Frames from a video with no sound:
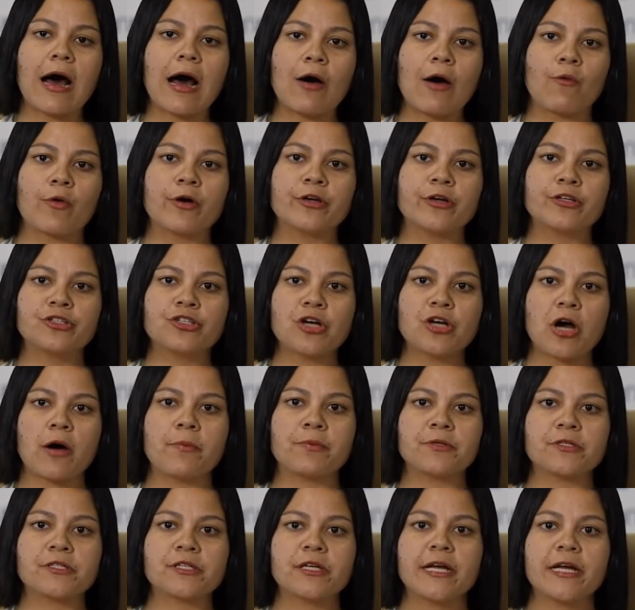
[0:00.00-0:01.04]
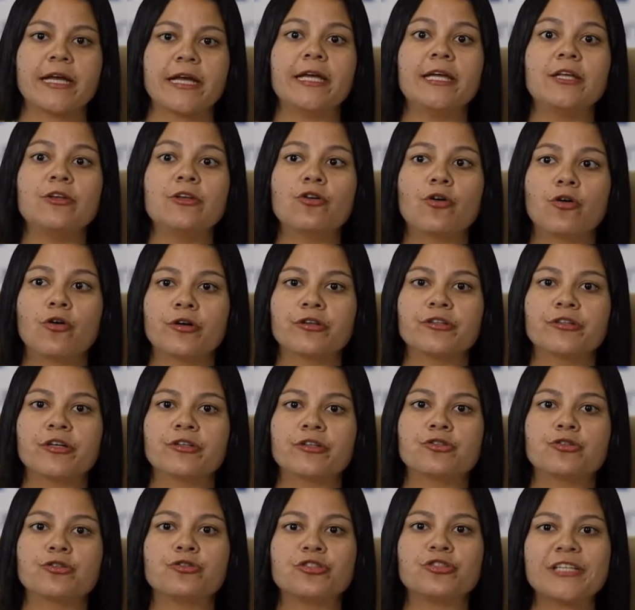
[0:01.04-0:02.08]
our jobs in
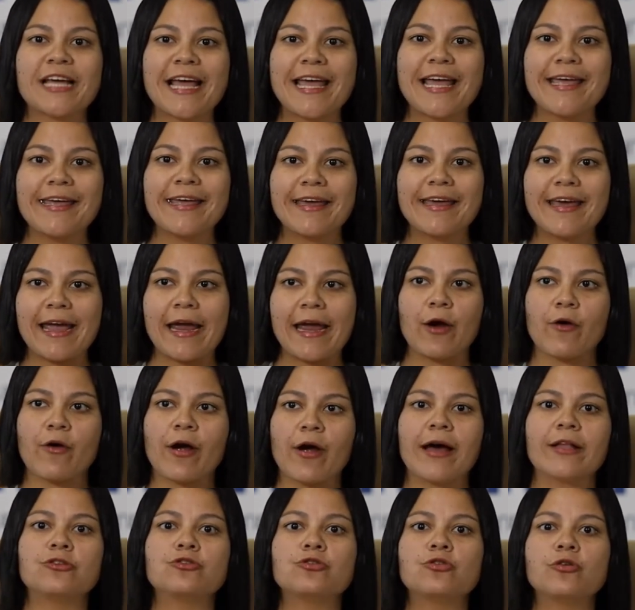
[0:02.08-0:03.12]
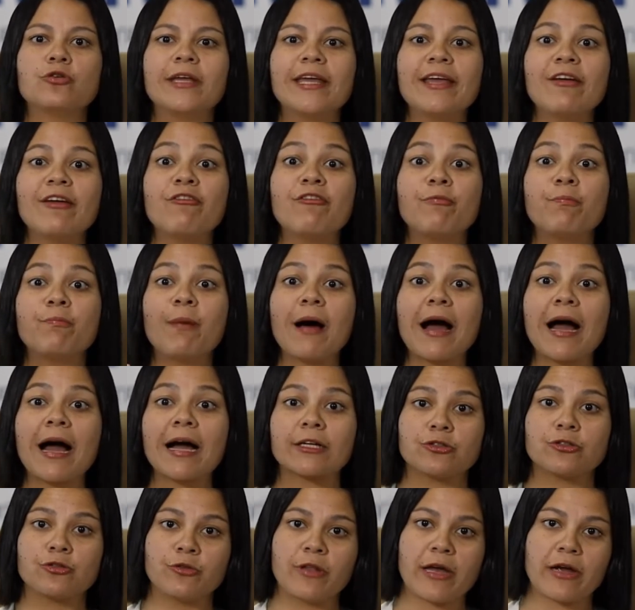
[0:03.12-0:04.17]
order to take care and to give
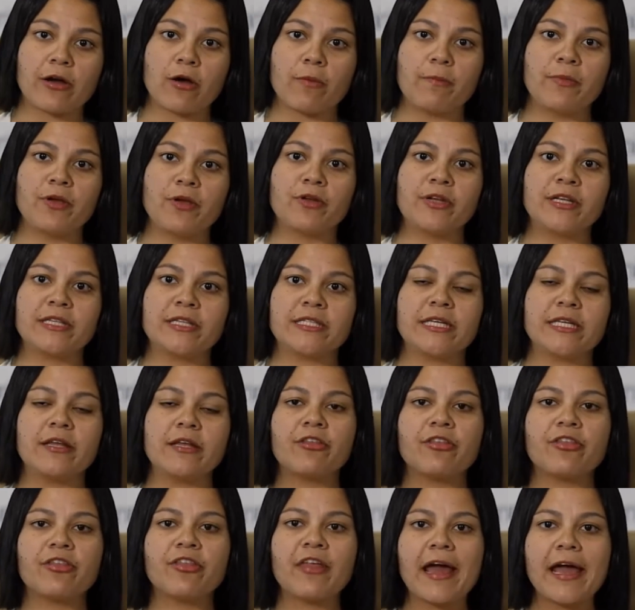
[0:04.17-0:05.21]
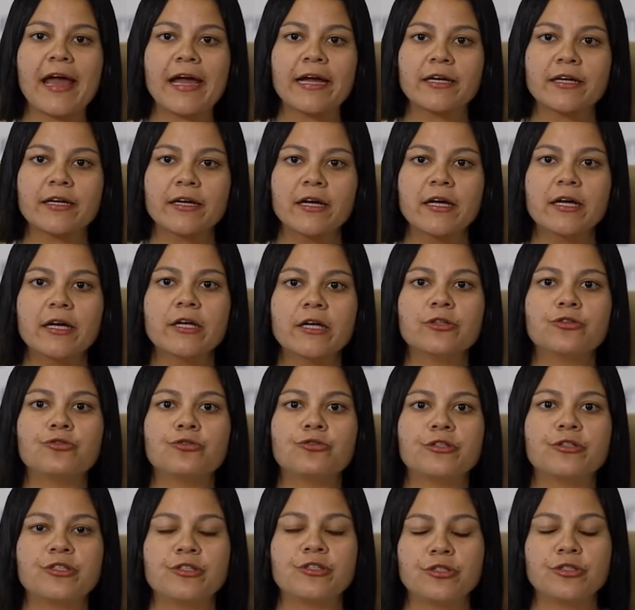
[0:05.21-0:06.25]
back to the community, thanks
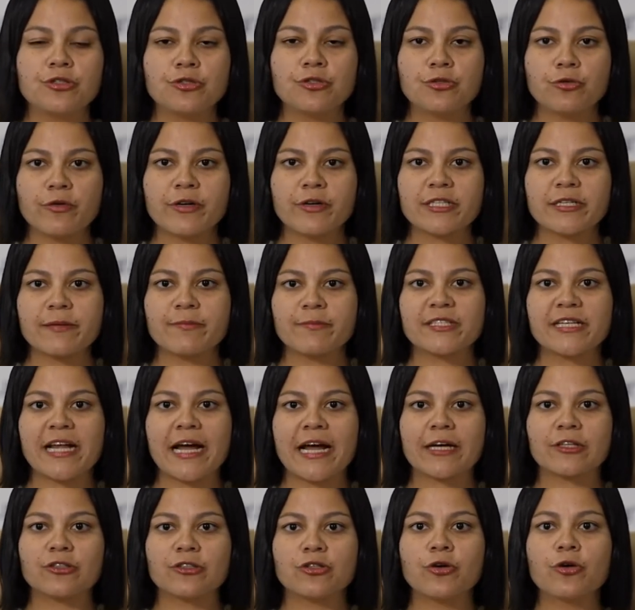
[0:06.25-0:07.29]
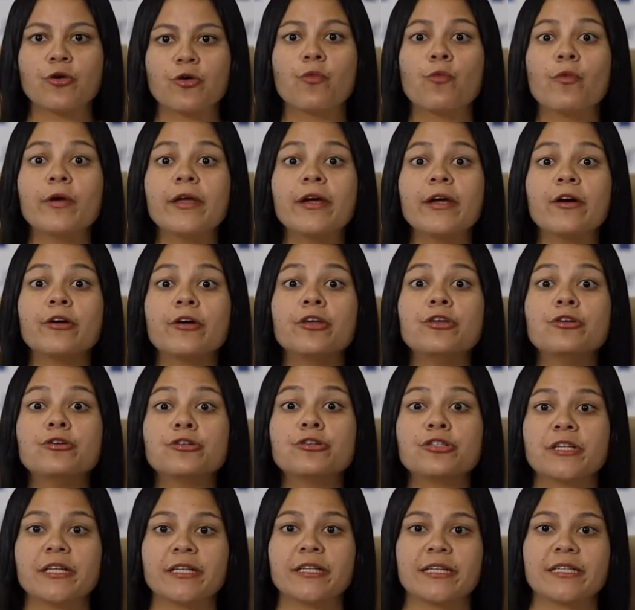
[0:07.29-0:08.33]
to the tourism sector, we are
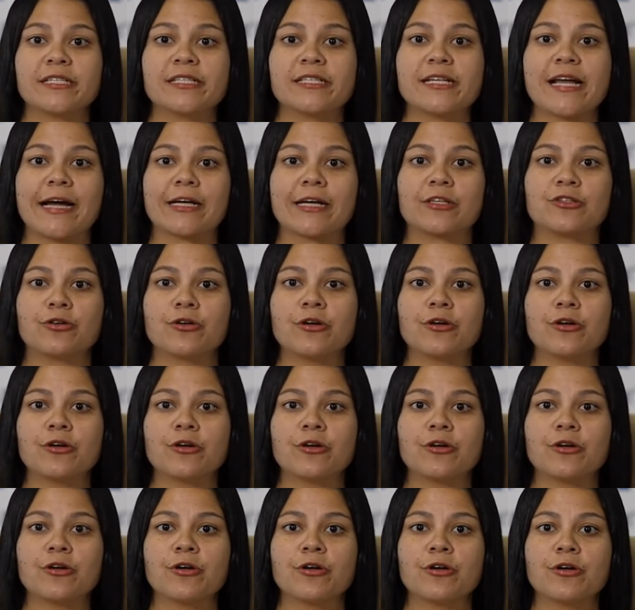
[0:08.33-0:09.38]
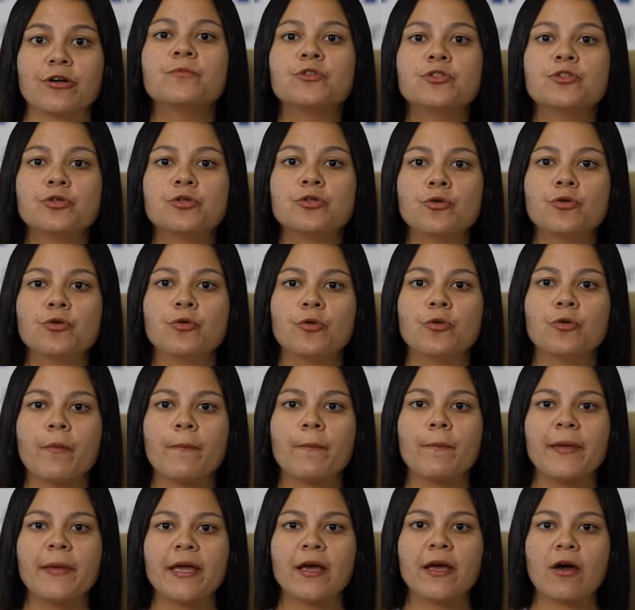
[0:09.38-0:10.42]
using the sector to
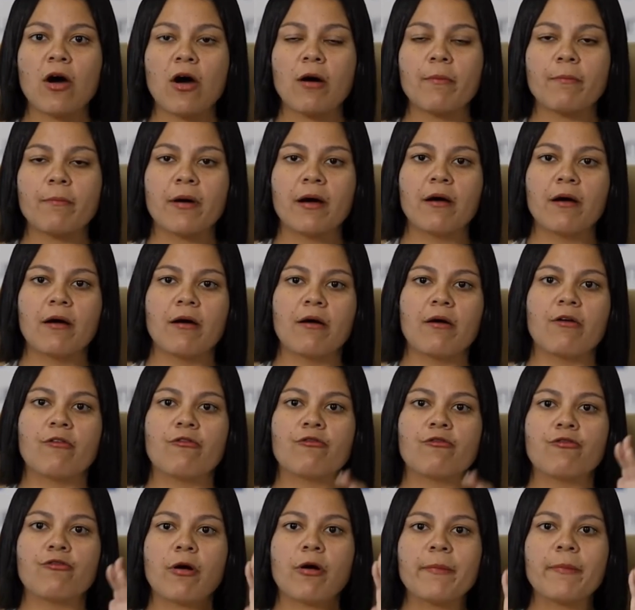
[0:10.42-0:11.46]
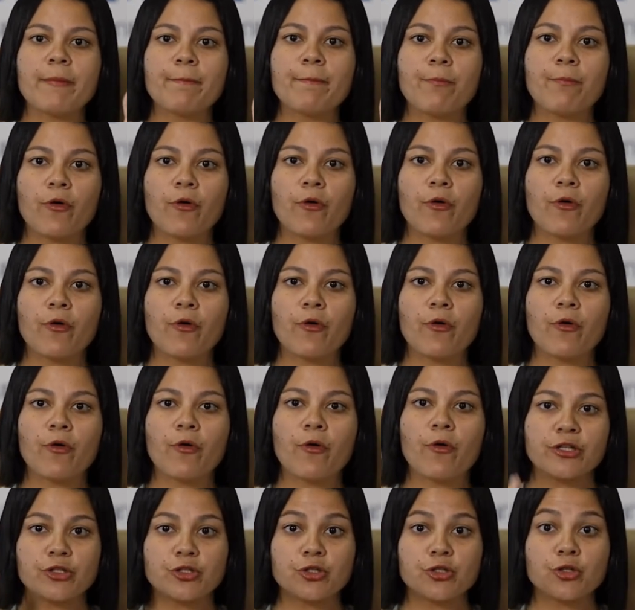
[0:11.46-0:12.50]
become from important
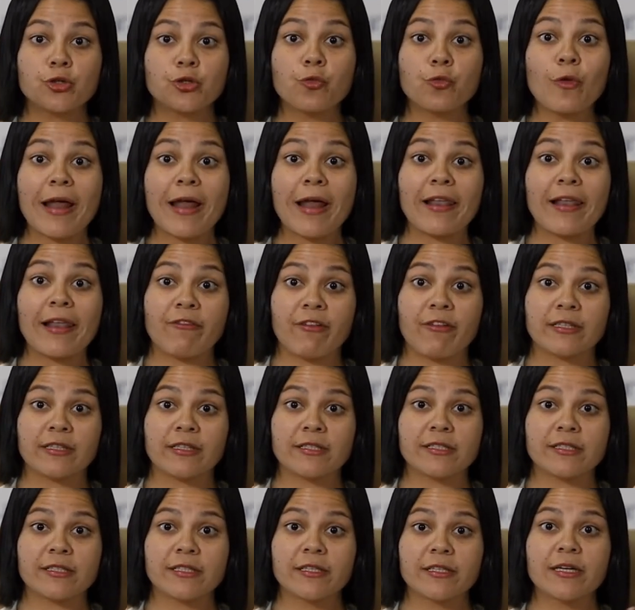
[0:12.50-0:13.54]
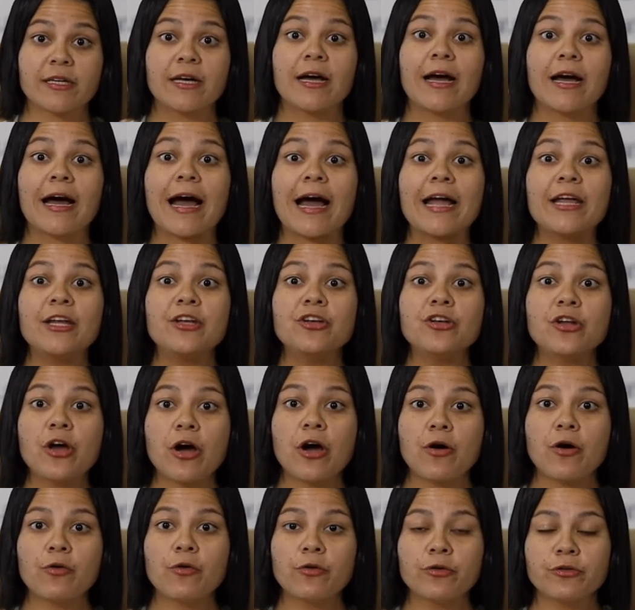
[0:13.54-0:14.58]
to relevant. I
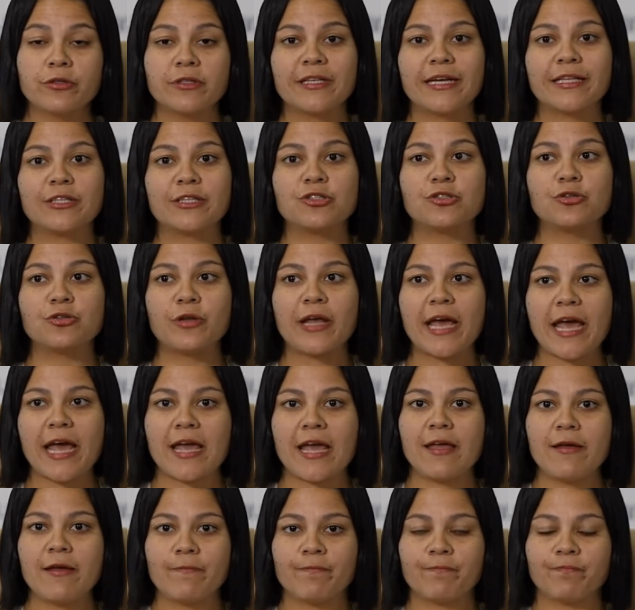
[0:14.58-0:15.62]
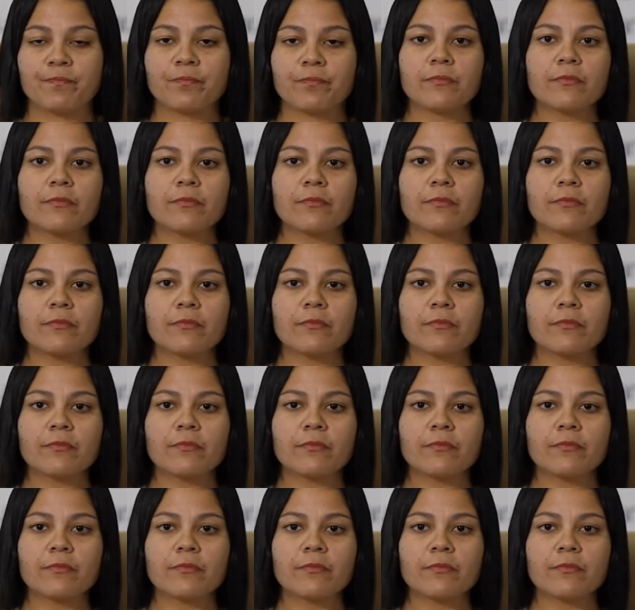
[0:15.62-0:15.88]
know that today